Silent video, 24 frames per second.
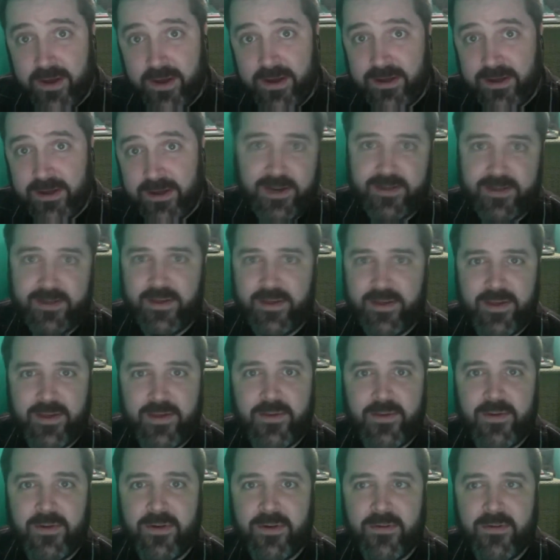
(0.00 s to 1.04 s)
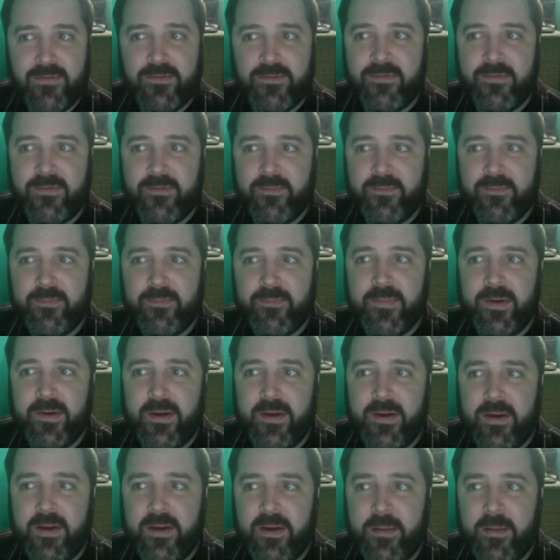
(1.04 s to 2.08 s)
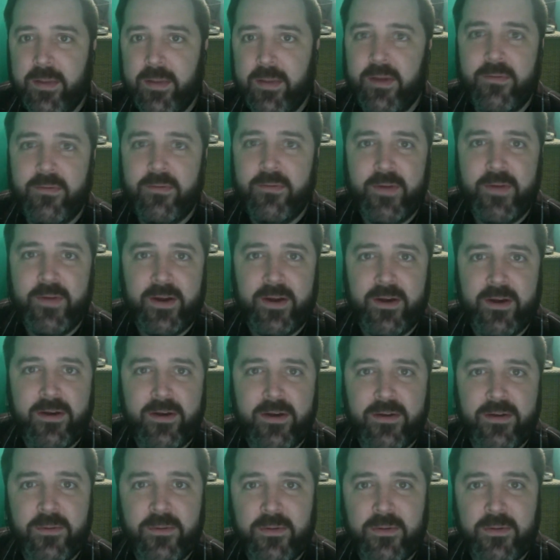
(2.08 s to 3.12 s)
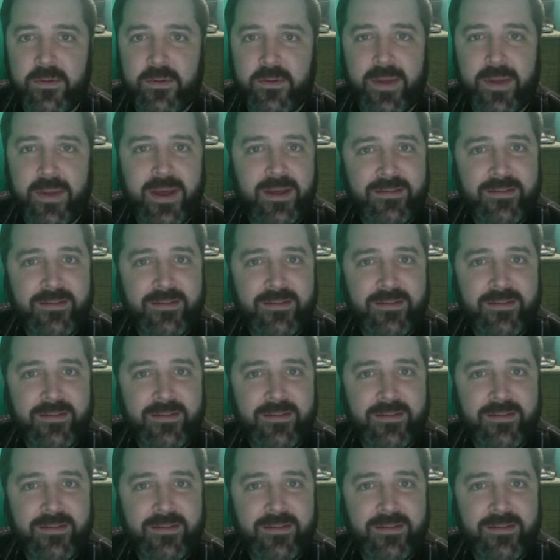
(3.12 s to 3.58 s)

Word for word: just as a sort of middle finger to, to me?